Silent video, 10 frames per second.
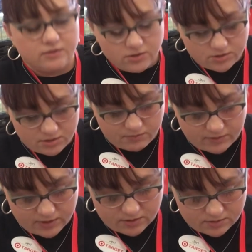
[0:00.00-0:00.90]
YouTube
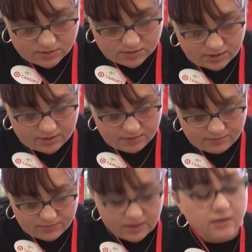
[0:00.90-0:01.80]
videos. Yeah. Um,
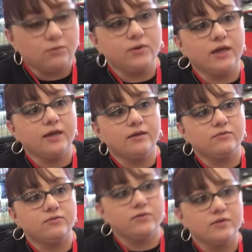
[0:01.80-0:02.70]
yeah, we
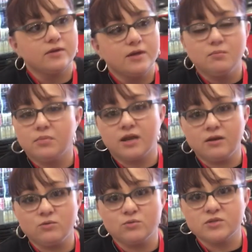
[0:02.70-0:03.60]
have. But I
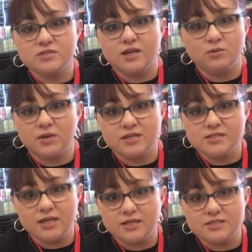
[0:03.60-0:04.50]
don't want to say what I
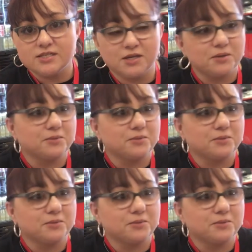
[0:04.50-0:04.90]
said, so.